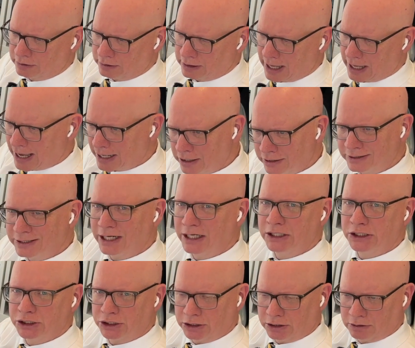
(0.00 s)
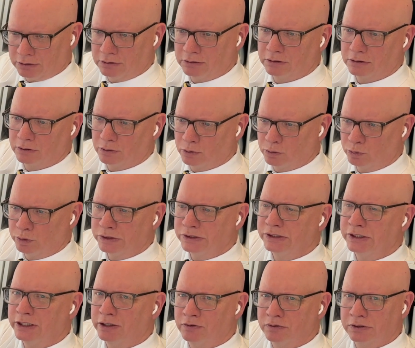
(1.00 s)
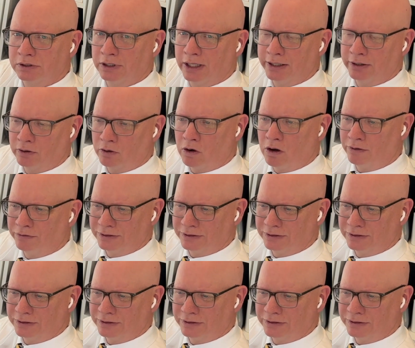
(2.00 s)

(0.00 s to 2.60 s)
annotation was years later on the